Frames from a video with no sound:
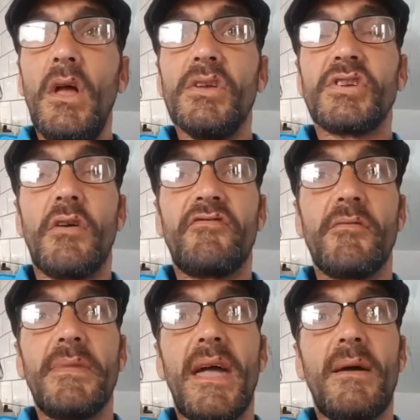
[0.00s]
So
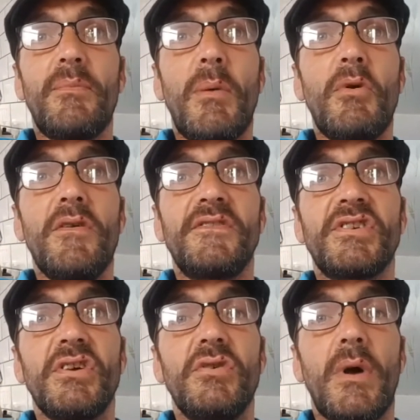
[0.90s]
from there, we moved
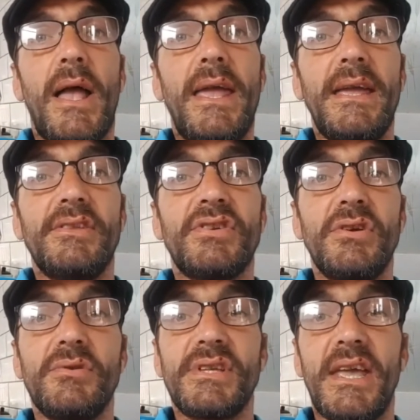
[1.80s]
to a
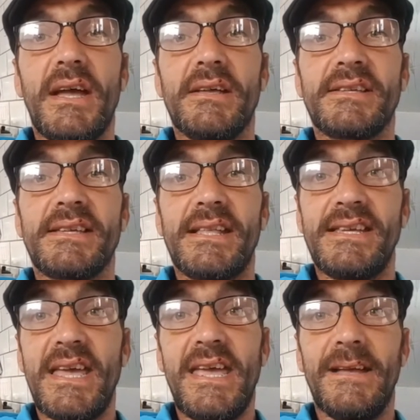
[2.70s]
two-seater
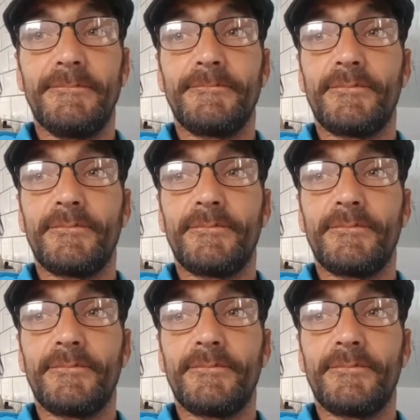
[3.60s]
settee,